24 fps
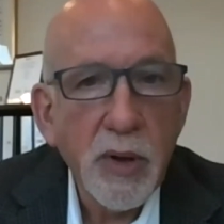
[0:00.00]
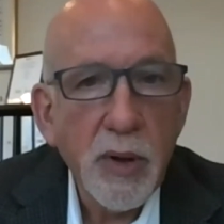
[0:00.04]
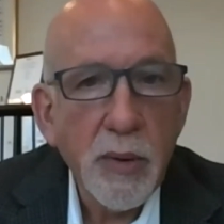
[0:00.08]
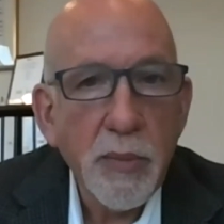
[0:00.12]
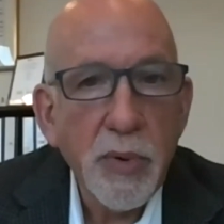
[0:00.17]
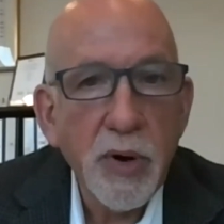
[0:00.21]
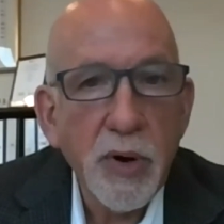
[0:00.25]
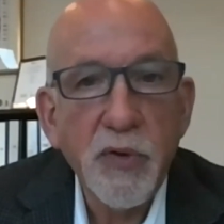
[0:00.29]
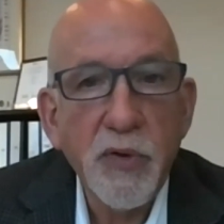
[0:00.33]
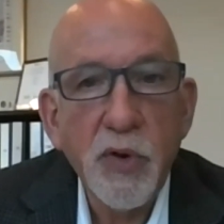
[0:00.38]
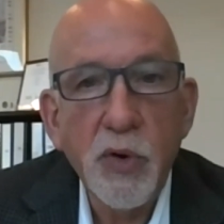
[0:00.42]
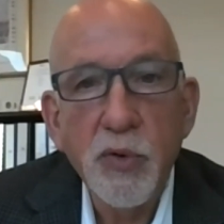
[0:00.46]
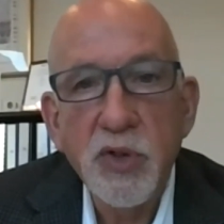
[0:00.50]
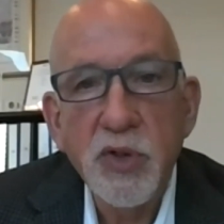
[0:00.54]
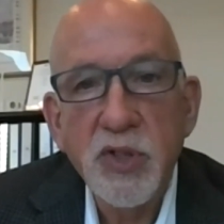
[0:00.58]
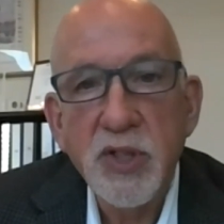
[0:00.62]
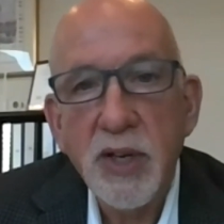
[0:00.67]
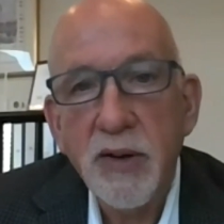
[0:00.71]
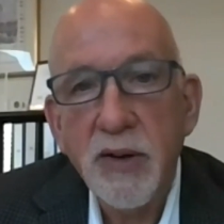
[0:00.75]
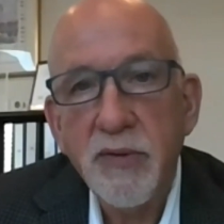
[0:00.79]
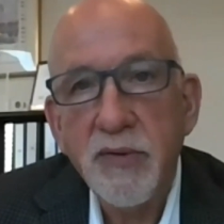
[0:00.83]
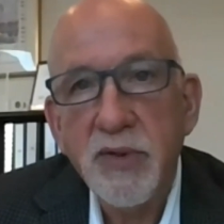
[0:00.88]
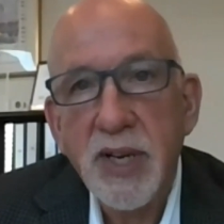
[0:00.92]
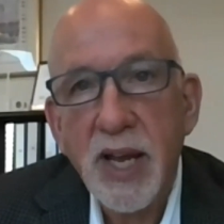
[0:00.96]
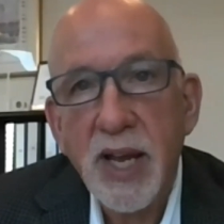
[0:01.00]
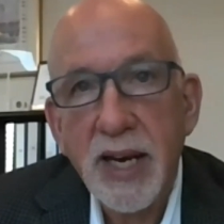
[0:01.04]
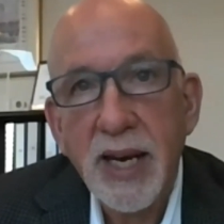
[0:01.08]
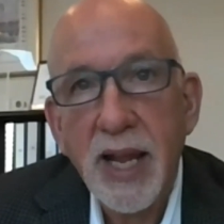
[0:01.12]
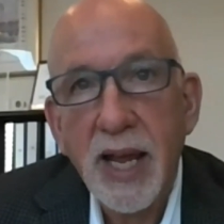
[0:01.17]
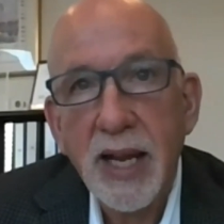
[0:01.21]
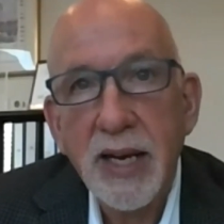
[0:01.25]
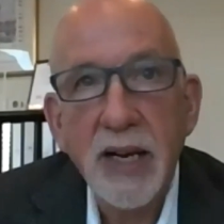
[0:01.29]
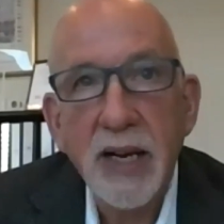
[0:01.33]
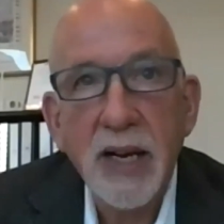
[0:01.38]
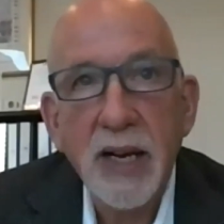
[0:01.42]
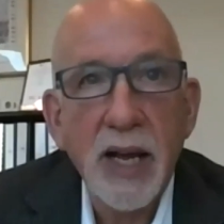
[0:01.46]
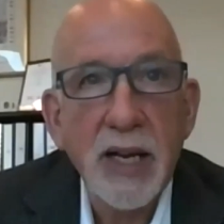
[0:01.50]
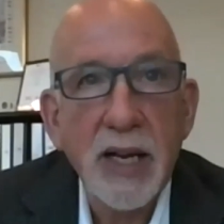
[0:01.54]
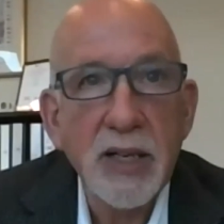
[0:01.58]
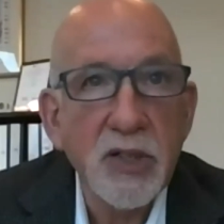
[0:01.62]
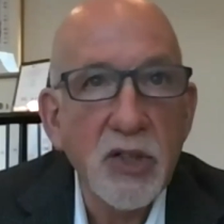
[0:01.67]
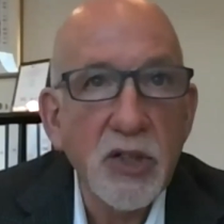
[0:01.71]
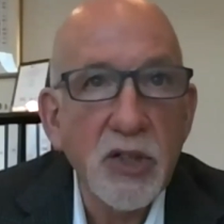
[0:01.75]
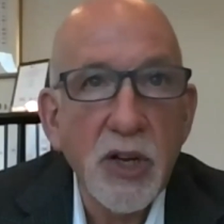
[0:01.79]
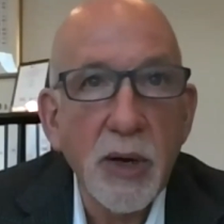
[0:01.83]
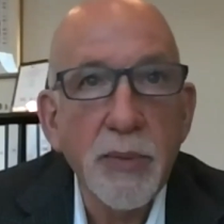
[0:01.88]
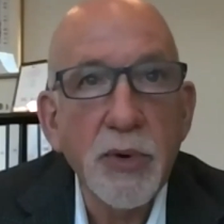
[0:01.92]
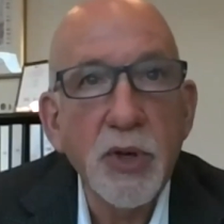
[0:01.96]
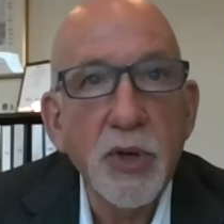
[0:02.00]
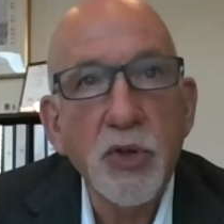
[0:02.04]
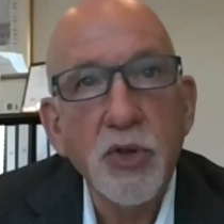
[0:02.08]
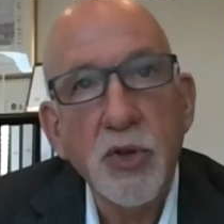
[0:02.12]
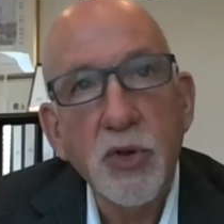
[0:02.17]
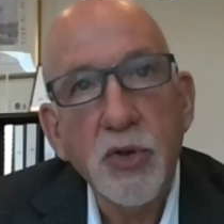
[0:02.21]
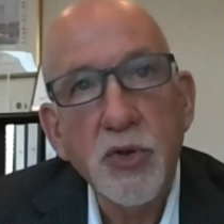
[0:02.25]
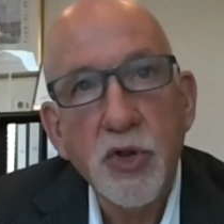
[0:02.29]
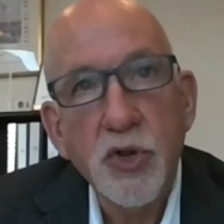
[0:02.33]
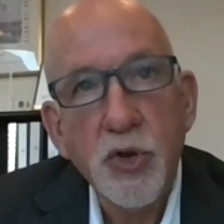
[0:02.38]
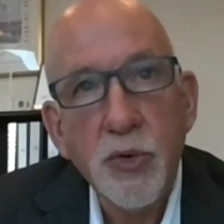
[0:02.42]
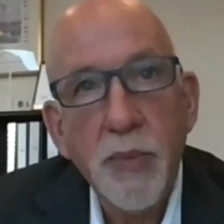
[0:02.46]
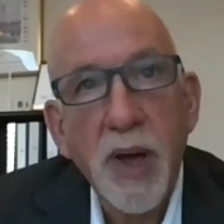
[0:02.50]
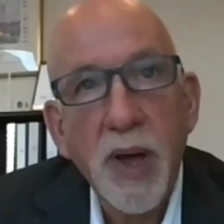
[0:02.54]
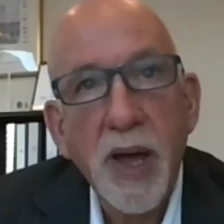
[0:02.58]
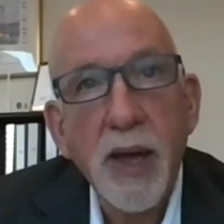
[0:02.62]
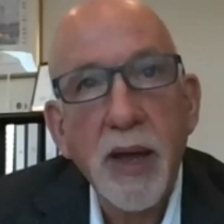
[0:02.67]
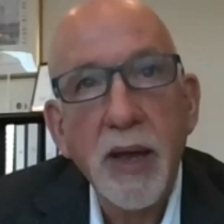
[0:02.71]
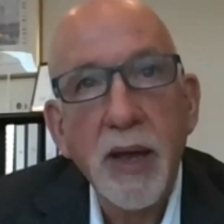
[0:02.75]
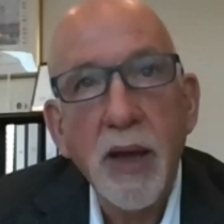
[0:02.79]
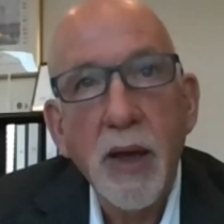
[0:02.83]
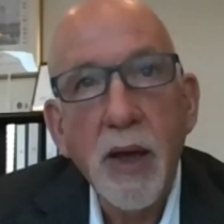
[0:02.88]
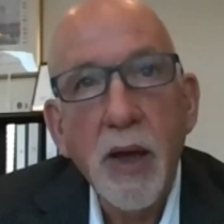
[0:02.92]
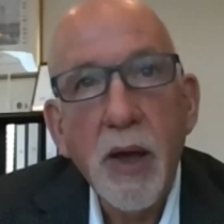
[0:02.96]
But if you receive 1099s and W-2s, you may.